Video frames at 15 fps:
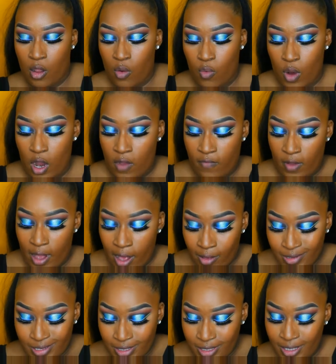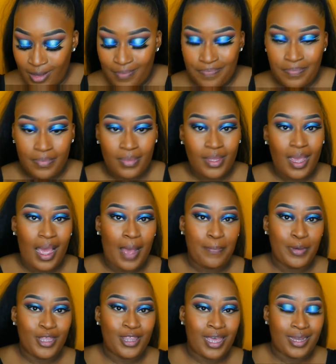wherever else I
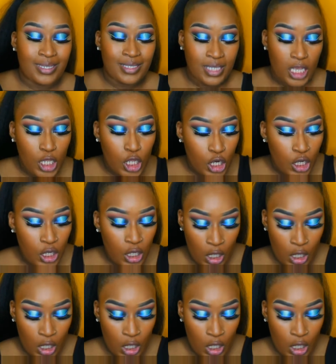put that concealer.